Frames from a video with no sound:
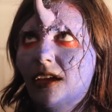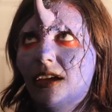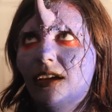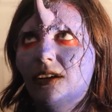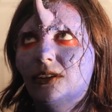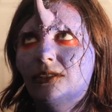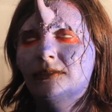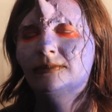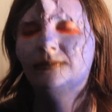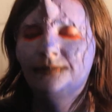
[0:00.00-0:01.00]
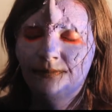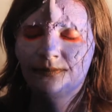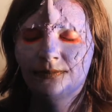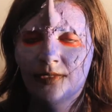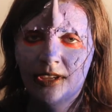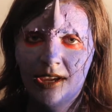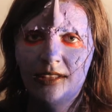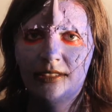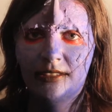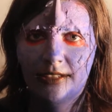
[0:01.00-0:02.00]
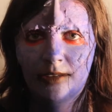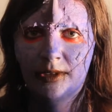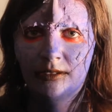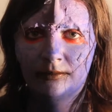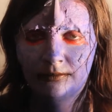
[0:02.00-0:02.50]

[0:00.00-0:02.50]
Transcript: Oh. God damn it.